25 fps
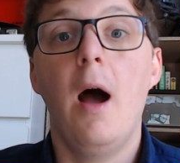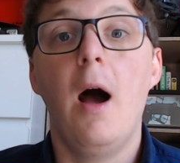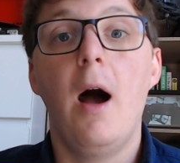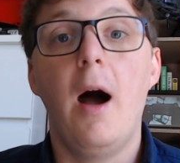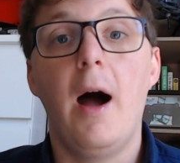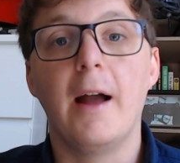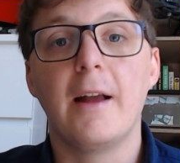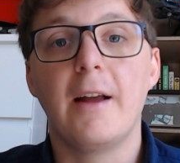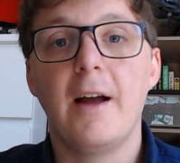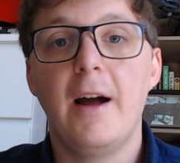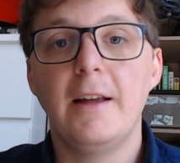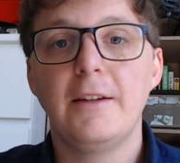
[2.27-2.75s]

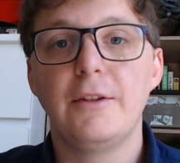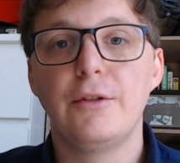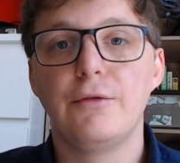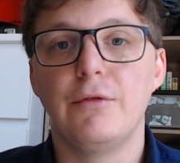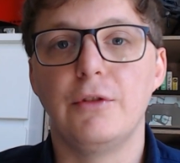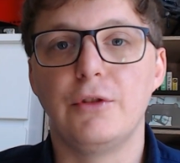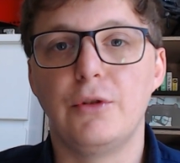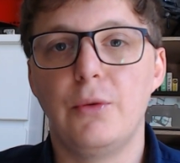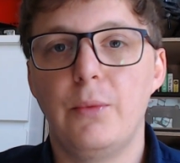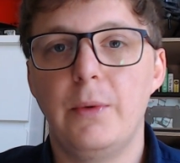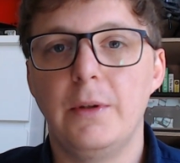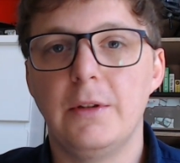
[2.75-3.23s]
Hi guys,
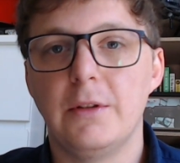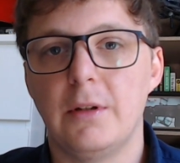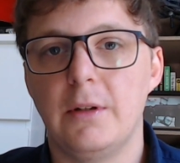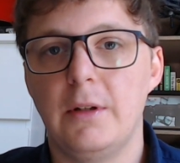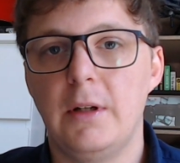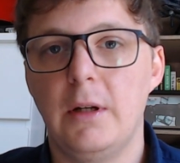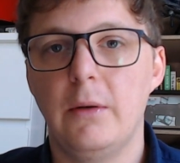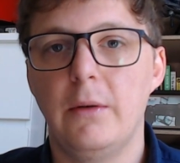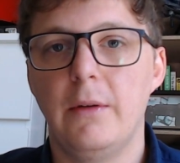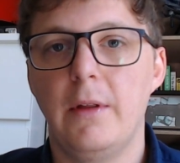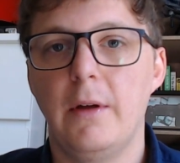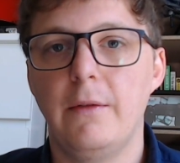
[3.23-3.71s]
Richard Winstone
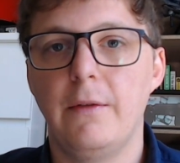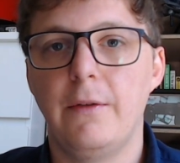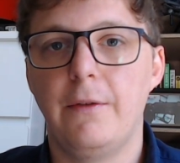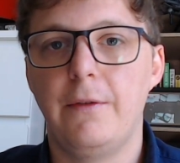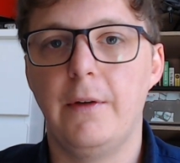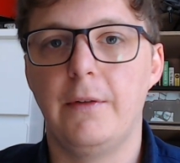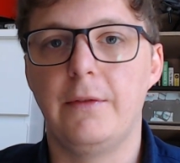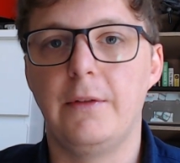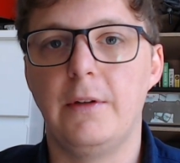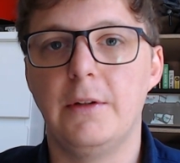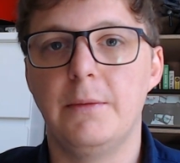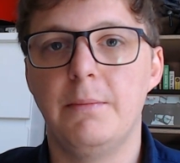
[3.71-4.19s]
here with Over
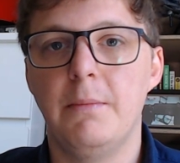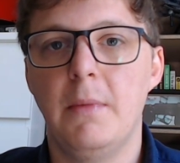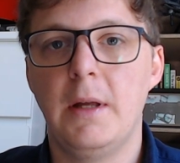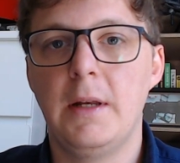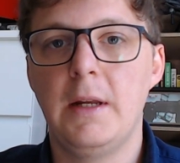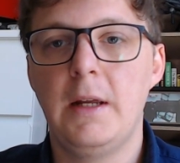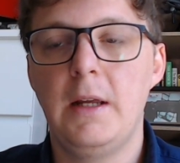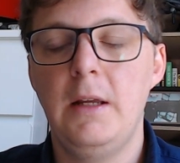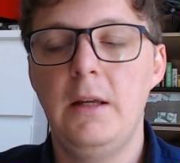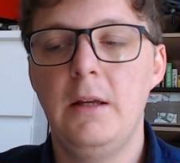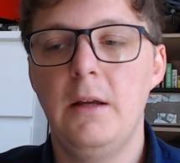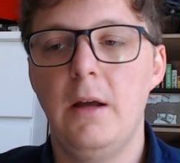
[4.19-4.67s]
50s
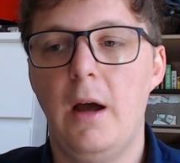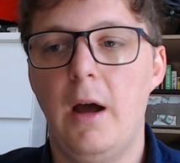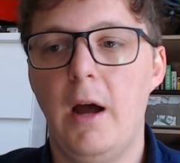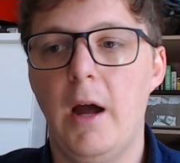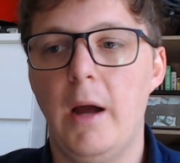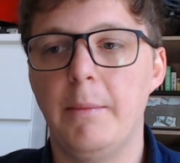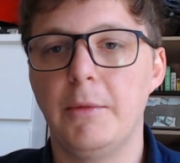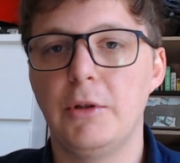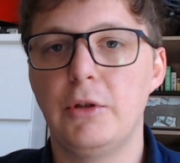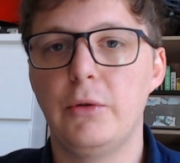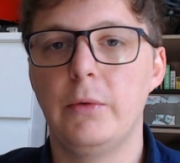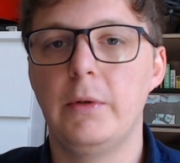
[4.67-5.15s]
Money.
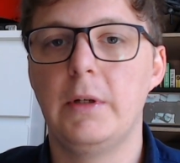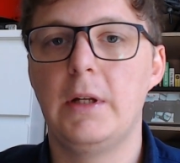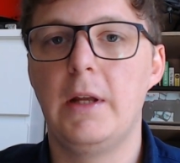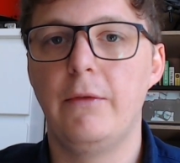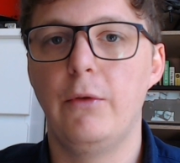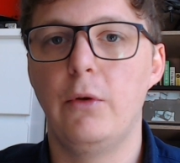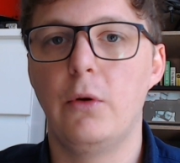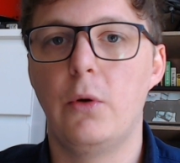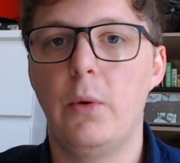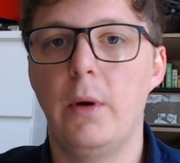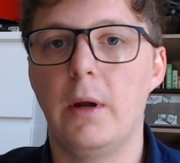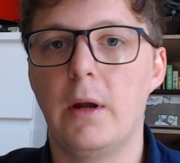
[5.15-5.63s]
I just want to give
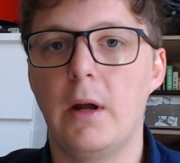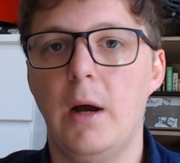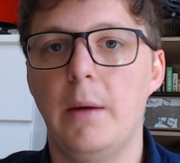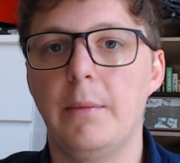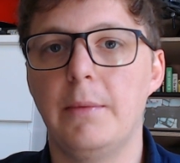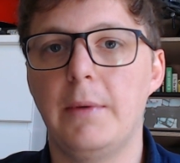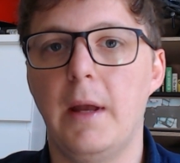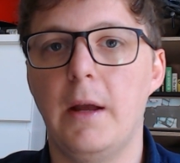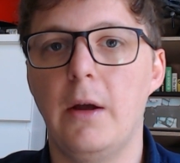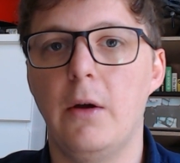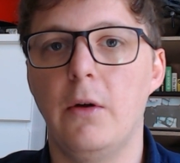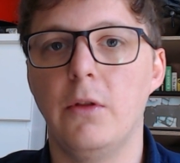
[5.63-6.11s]
you a quick
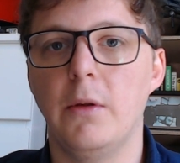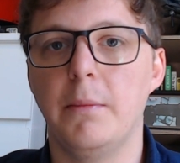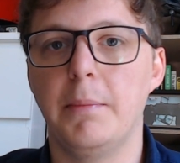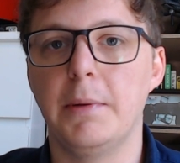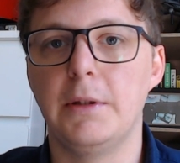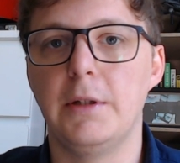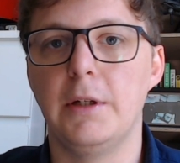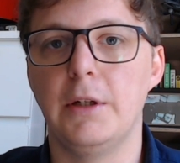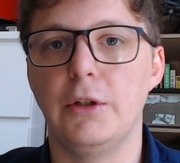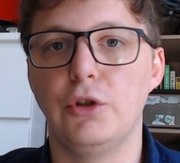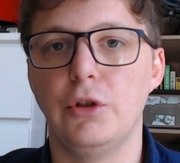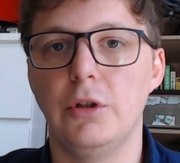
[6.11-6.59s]
update on the
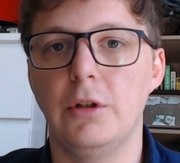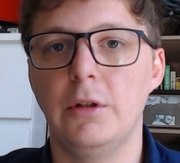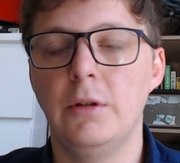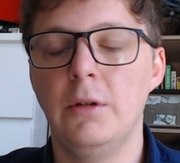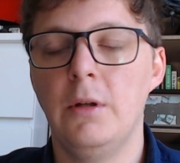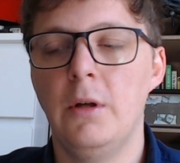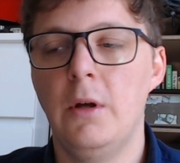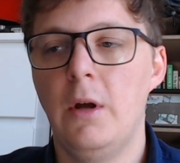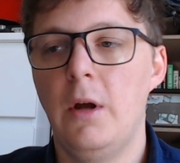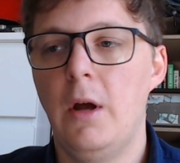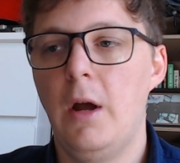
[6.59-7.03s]
petition.